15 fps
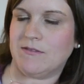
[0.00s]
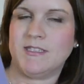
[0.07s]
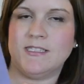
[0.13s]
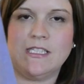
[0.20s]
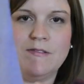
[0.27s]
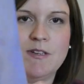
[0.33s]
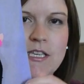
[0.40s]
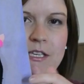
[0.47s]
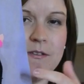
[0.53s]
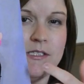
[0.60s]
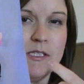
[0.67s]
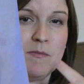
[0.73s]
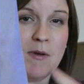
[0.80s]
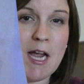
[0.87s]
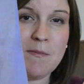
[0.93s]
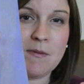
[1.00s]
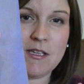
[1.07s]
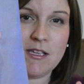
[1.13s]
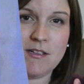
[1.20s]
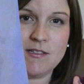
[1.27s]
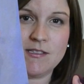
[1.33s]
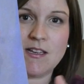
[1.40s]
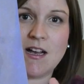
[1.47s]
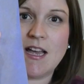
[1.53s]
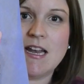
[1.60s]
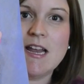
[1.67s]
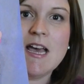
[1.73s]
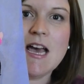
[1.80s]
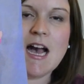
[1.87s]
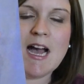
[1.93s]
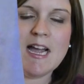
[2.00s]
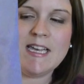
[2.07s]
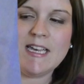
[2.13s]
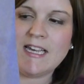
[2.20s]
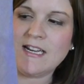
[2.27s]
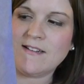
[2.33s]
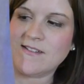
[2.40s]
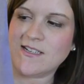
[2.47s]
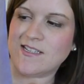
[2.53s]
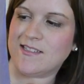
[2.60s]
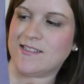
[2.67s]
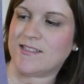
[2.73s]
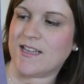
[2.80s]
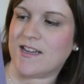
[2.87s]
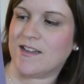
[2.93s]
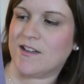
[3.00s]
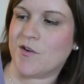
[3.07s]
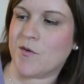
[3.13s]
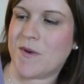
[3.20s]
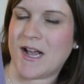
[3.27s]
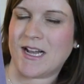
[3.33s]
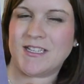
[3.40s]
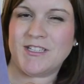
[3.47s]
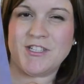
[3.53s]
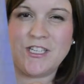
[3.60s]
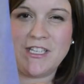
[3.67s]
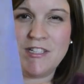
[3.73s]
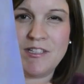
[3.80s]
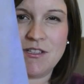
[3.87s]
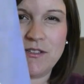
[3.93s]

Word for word: ones that we used the pipe cleaners on. Again, I would just say to go back and change